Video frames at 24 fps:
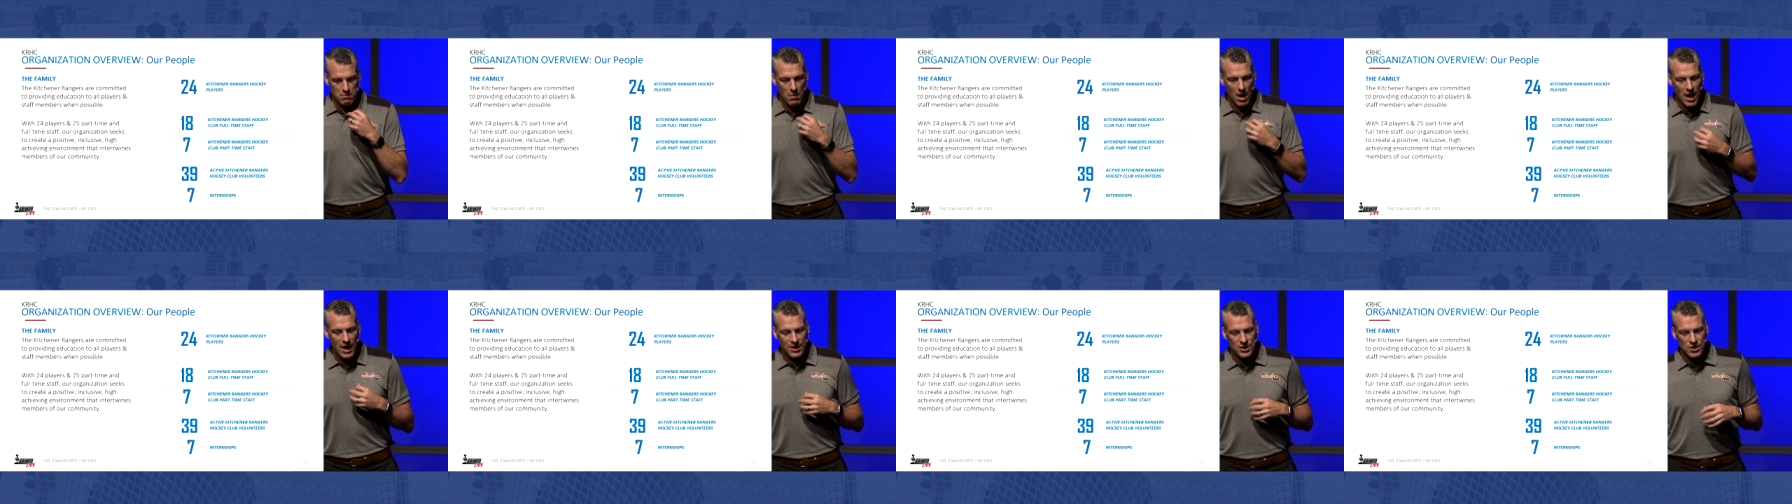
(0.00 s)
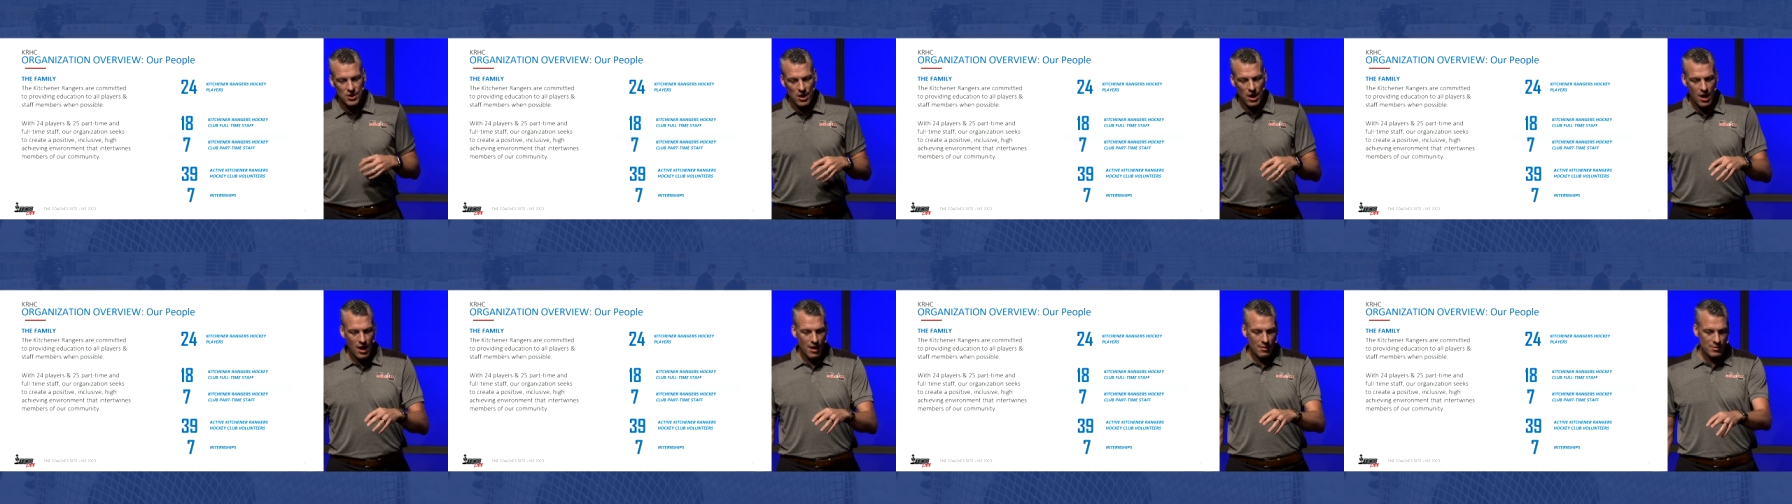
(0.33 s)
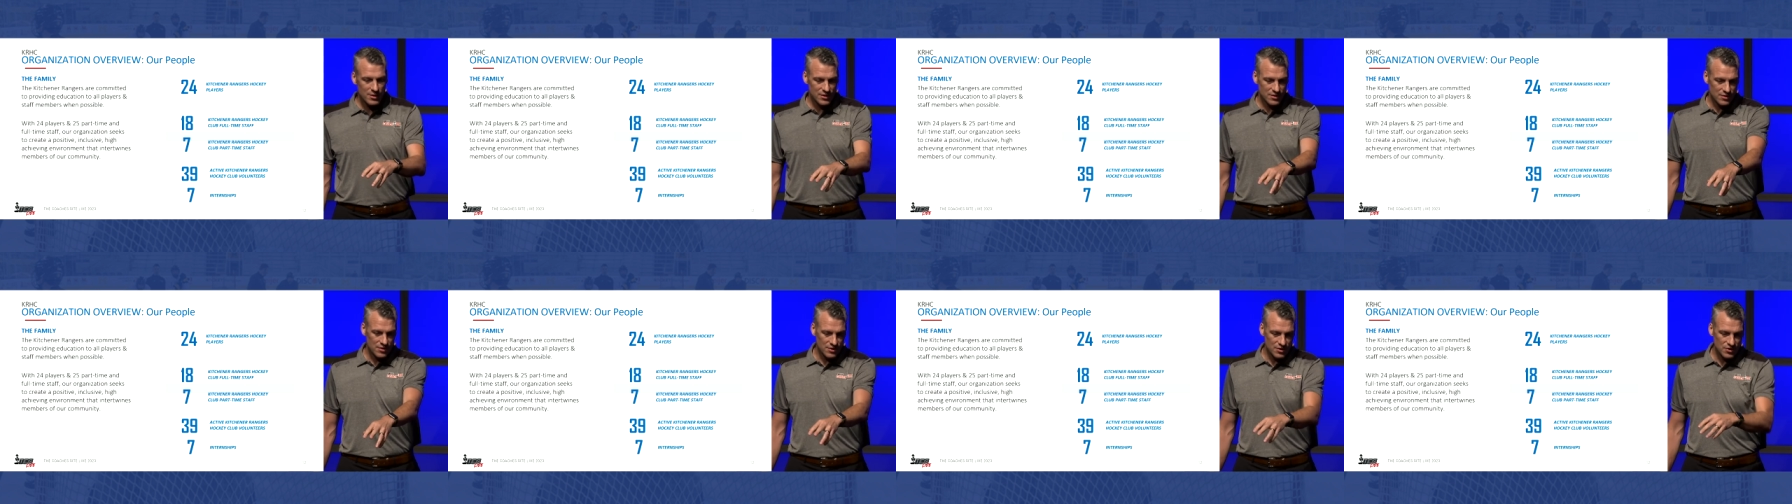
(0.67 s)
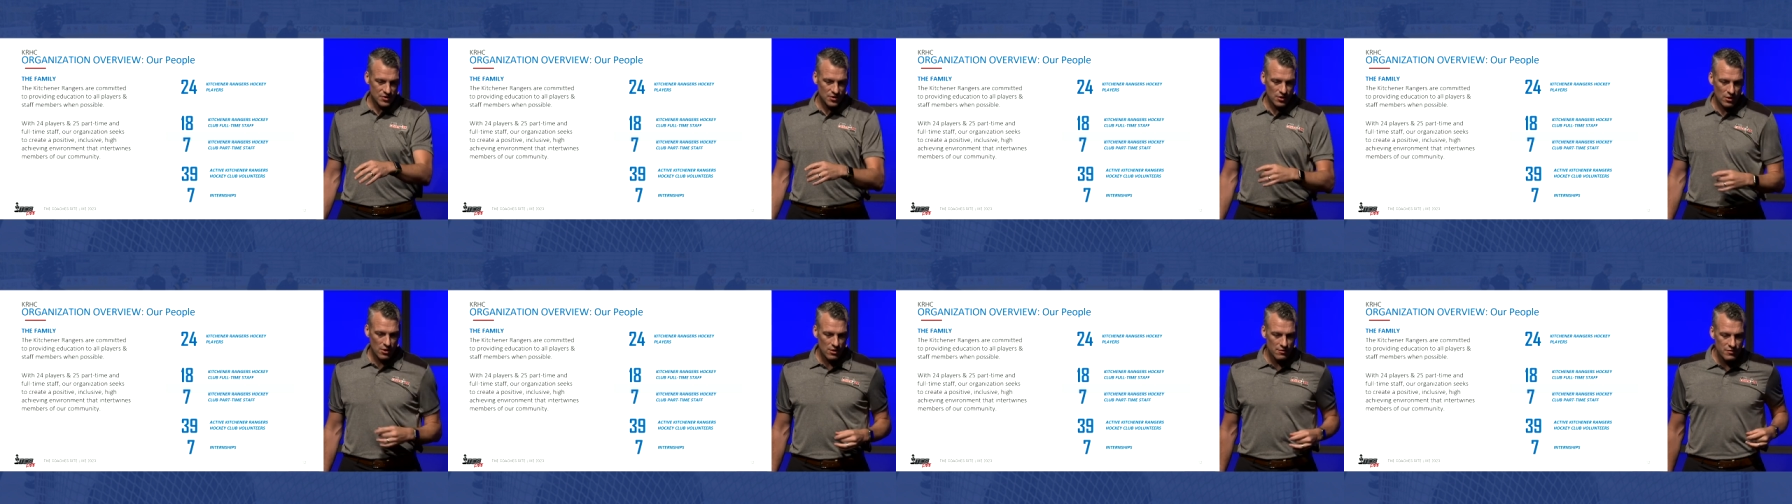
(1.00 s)
My job is to
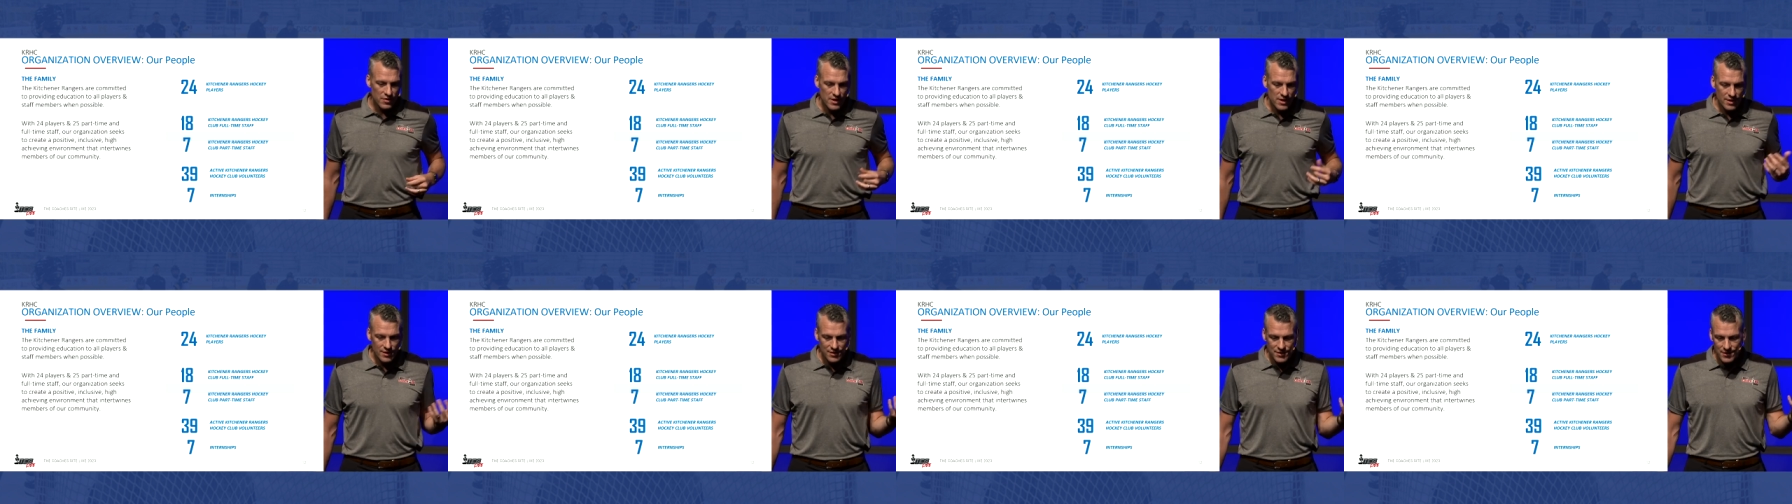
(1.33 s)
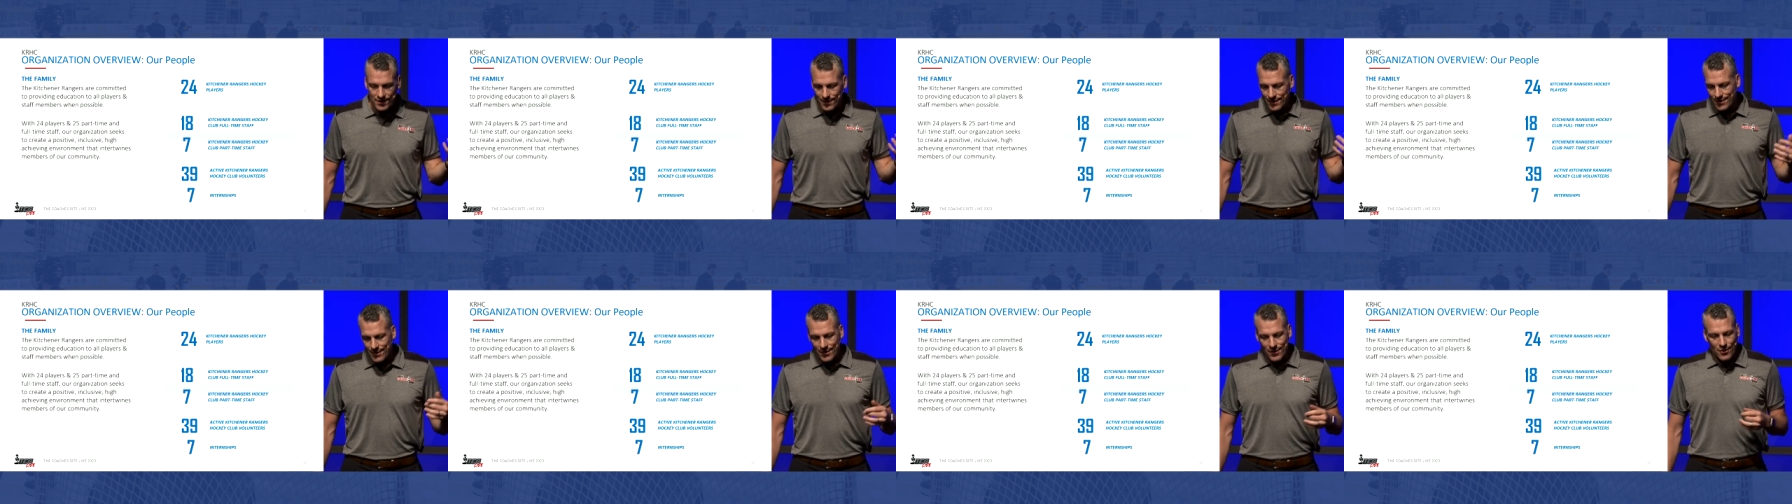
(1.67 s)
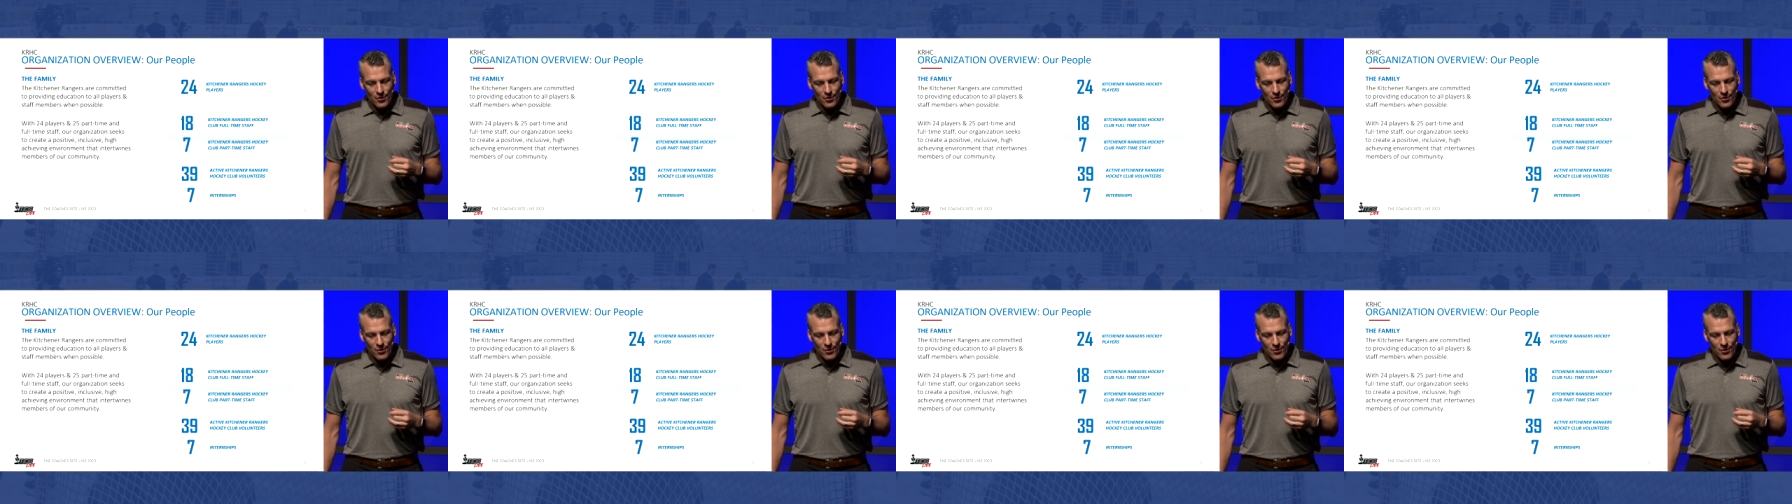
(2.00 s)
serve these